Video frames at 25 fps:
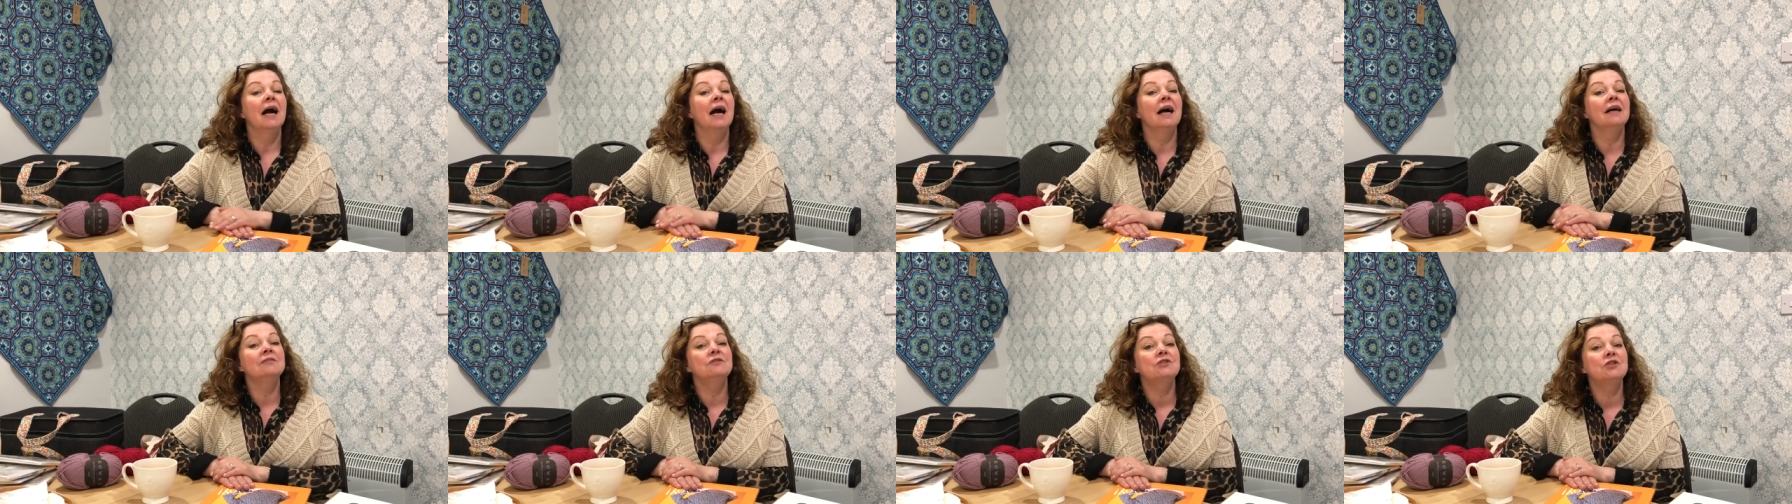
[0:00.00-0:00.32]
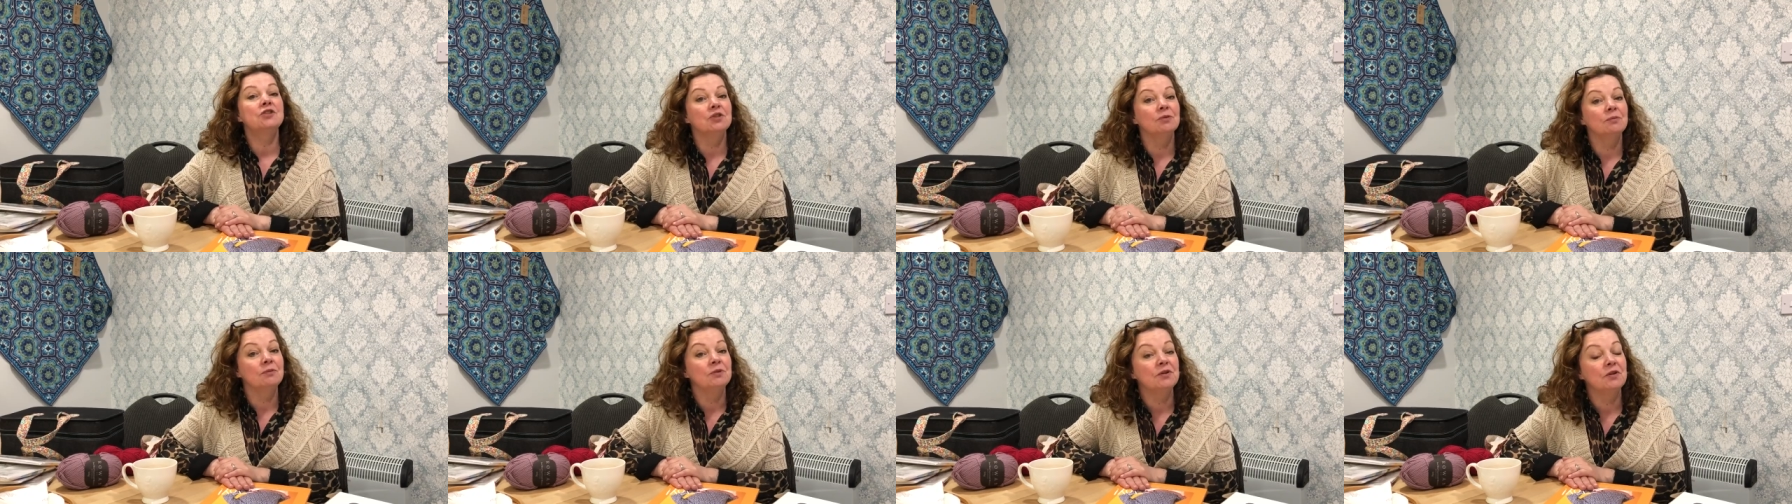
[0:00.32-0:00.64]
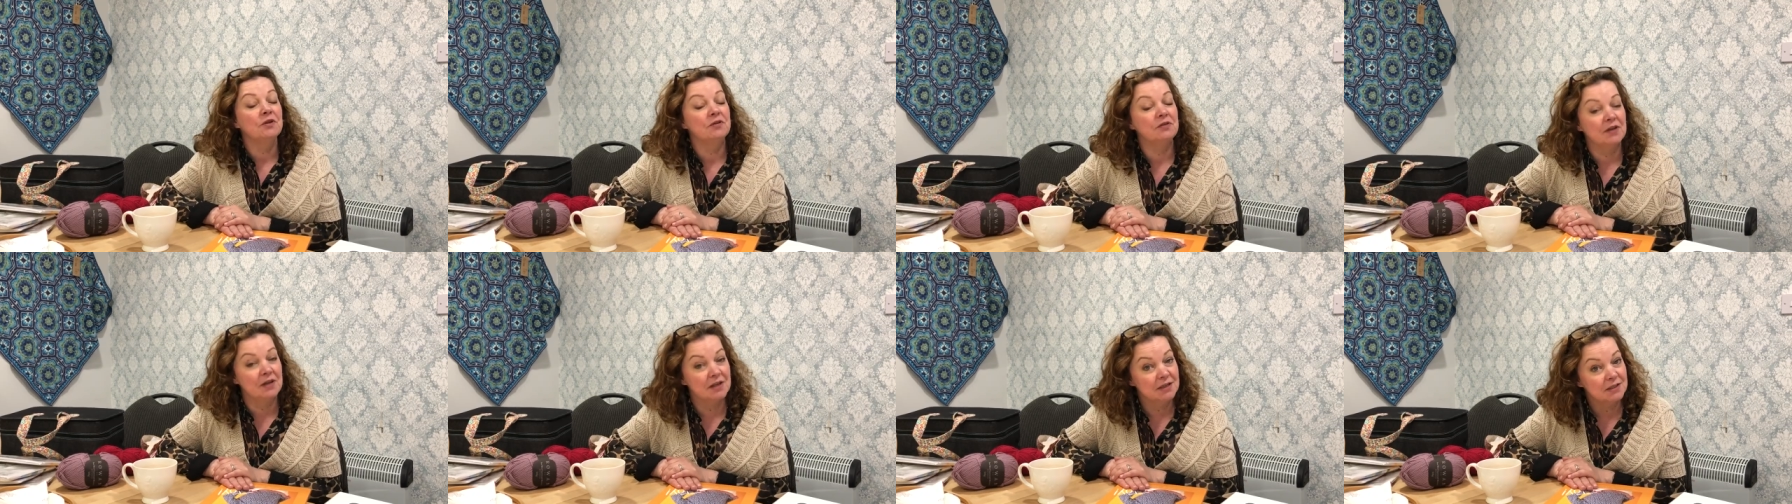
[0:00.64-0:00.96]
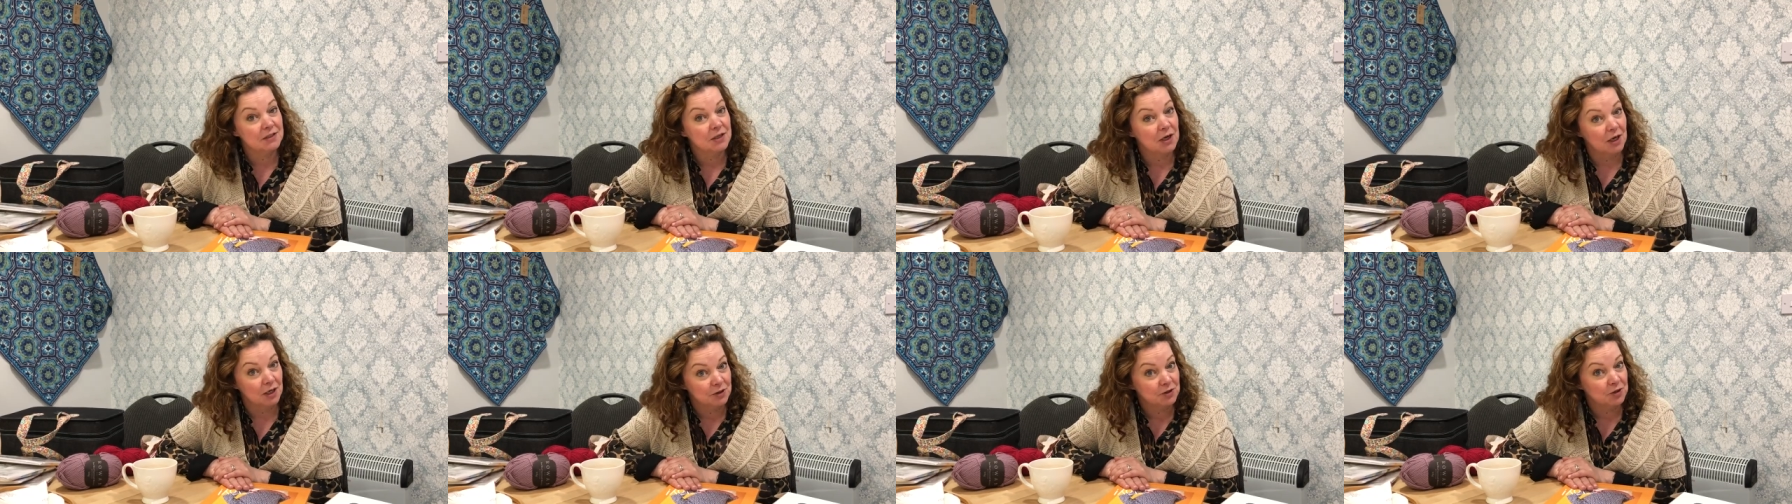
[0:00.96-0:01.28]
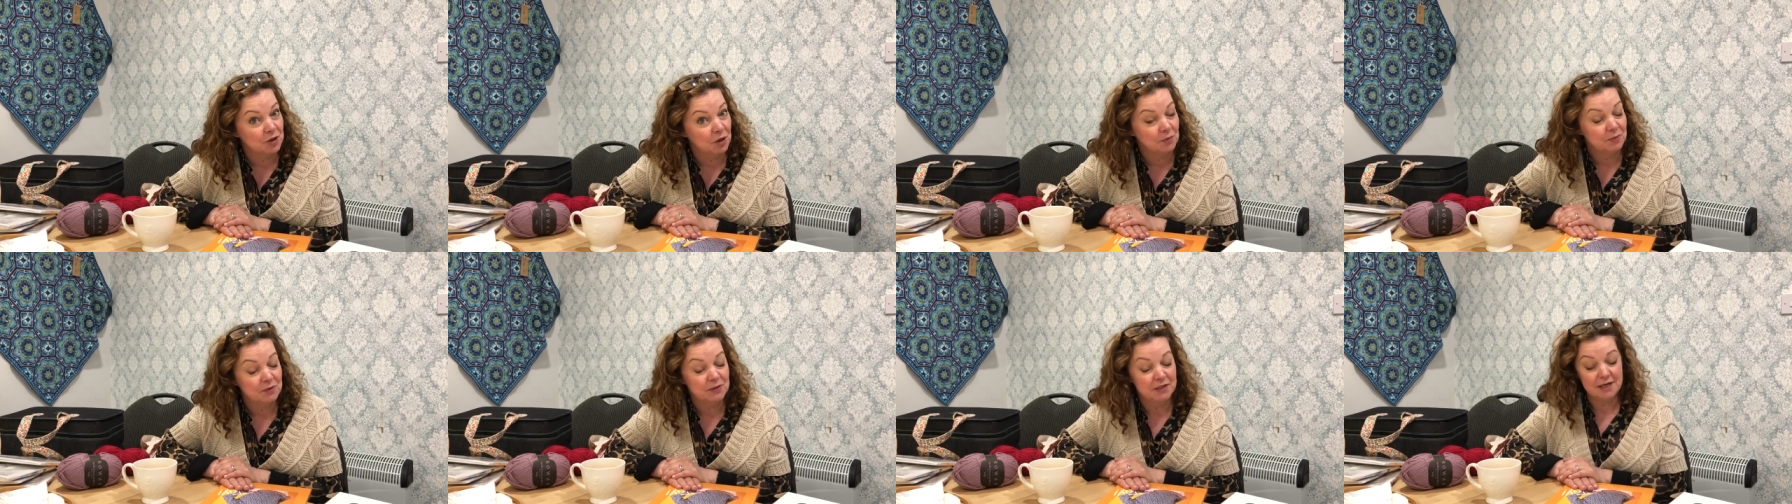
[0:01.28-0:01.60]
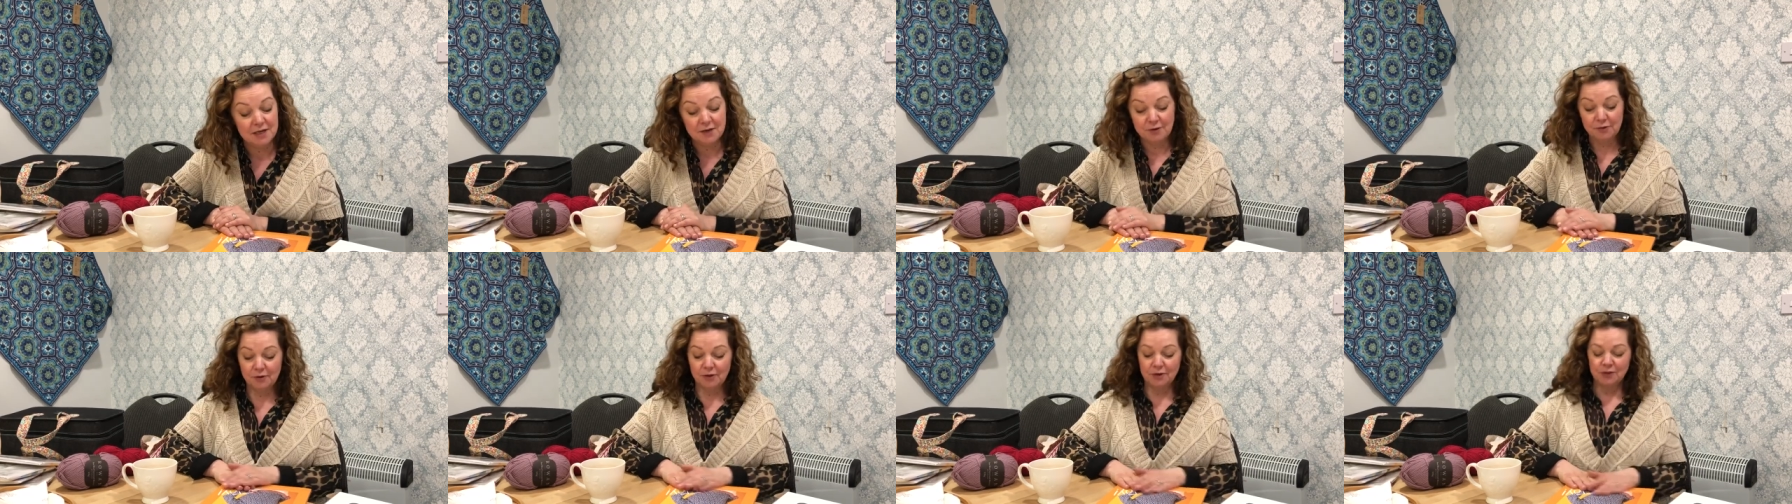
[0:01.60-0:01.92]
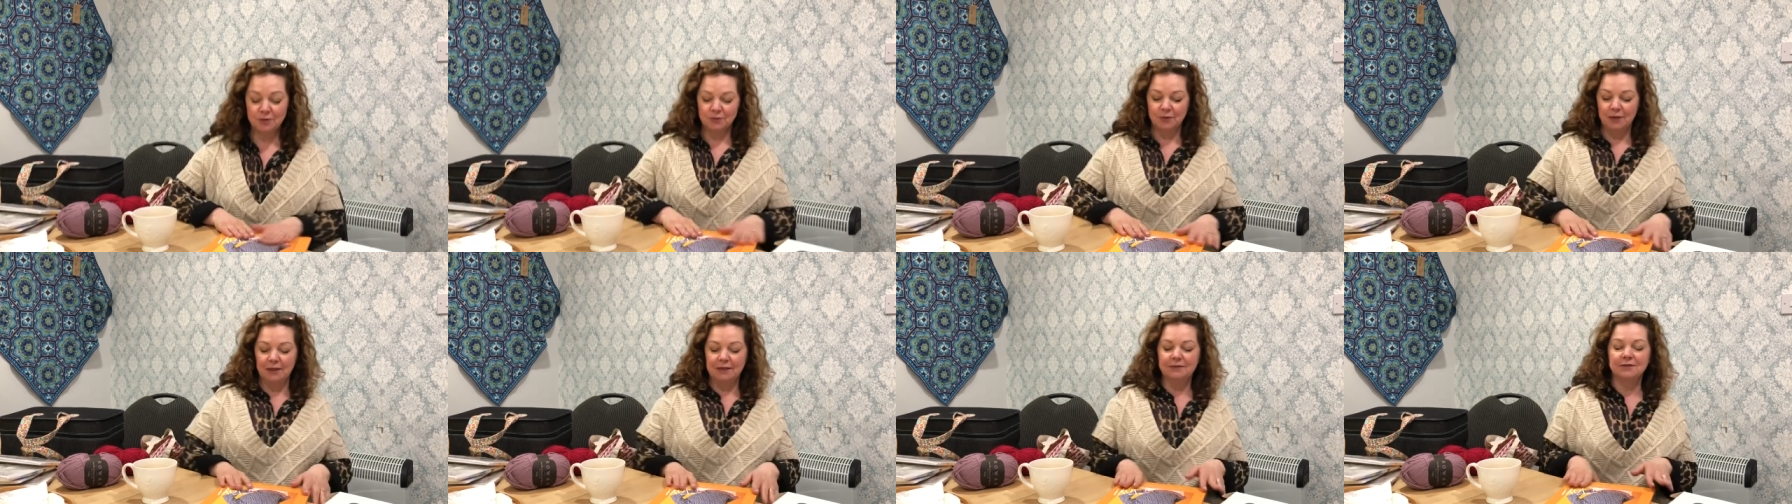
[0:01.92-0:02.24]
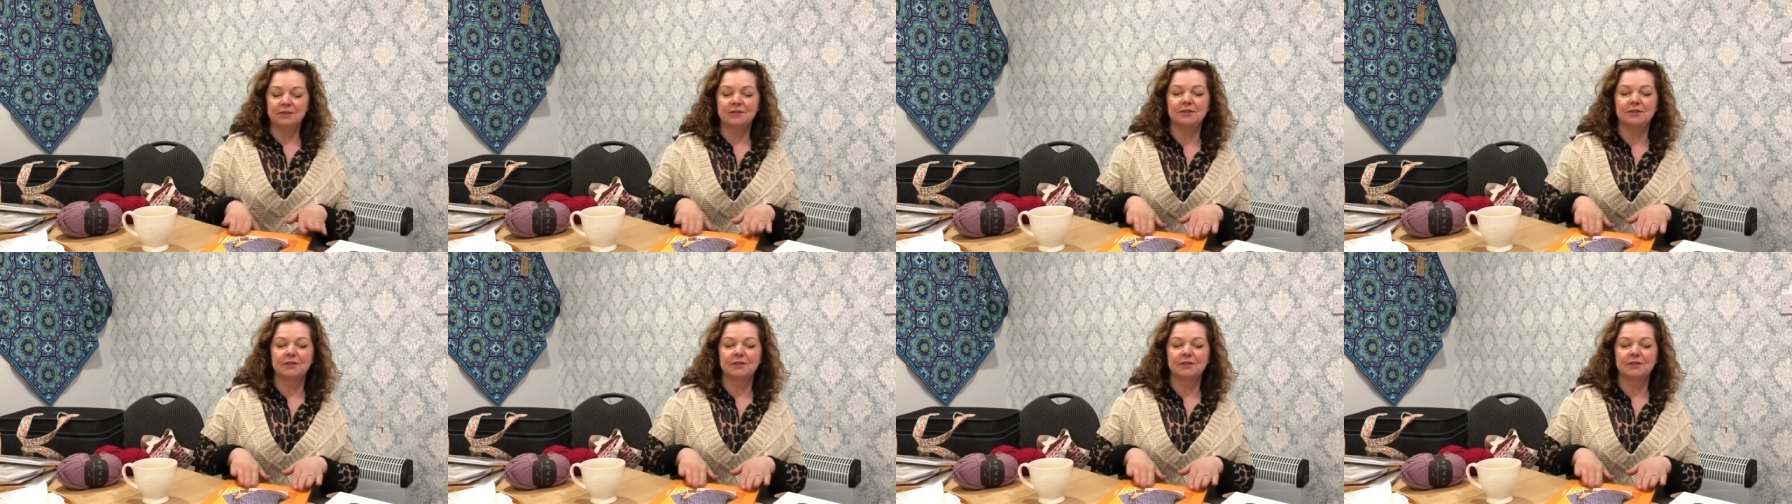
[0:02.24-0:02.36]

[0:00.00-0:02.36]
And some of the things are top secret as well,